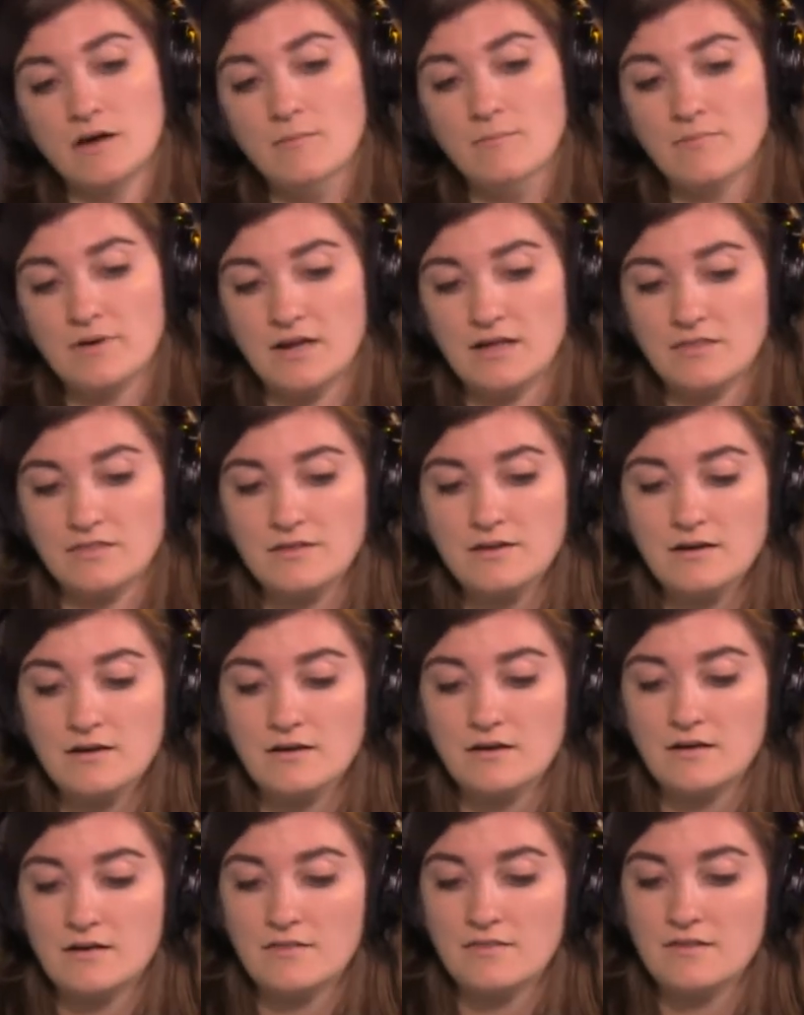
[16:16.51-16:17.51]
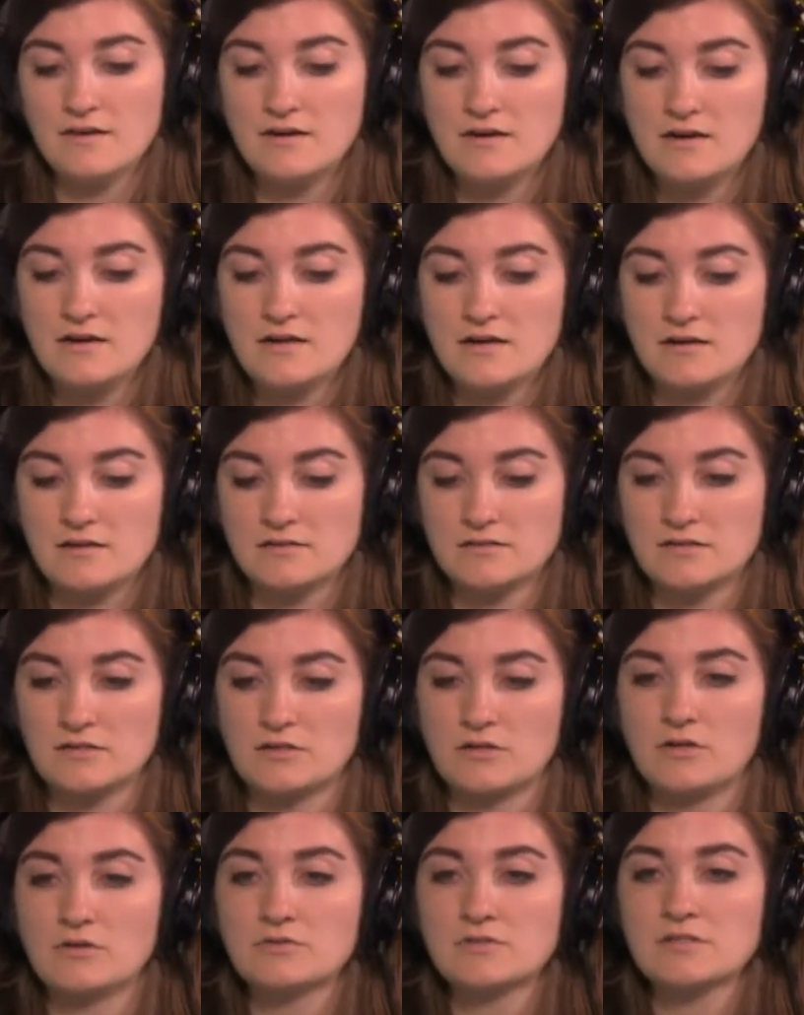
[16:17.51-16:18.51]
but I think that Nick is the
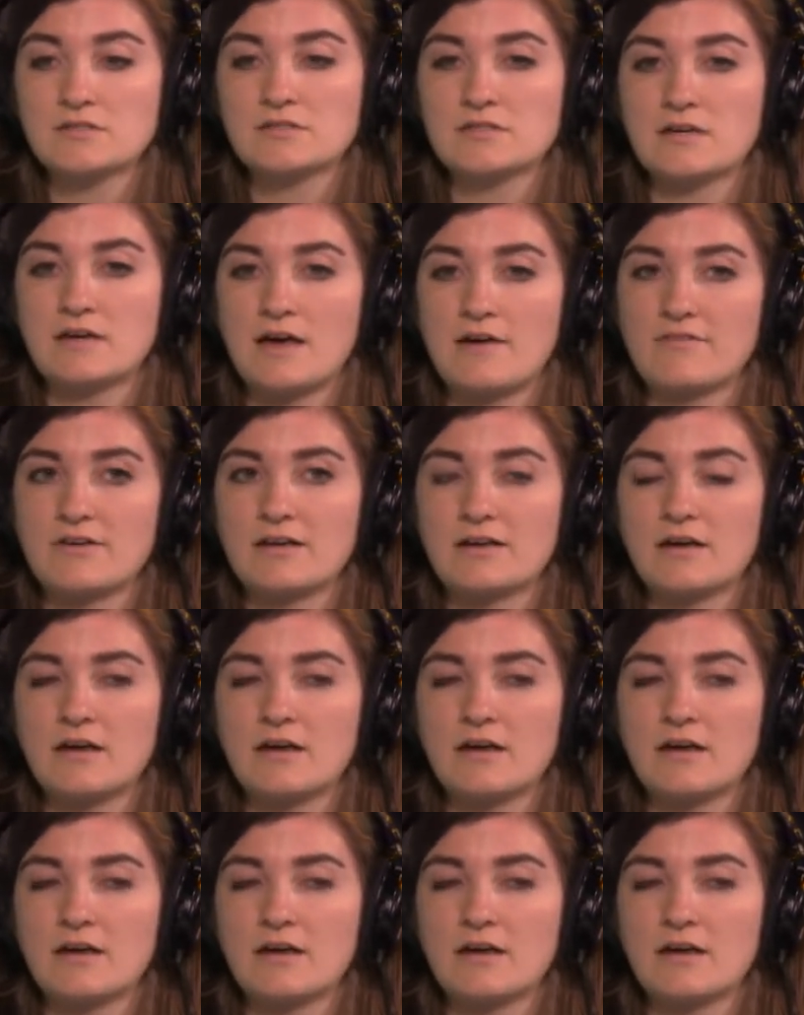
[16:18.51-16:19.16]
closest to having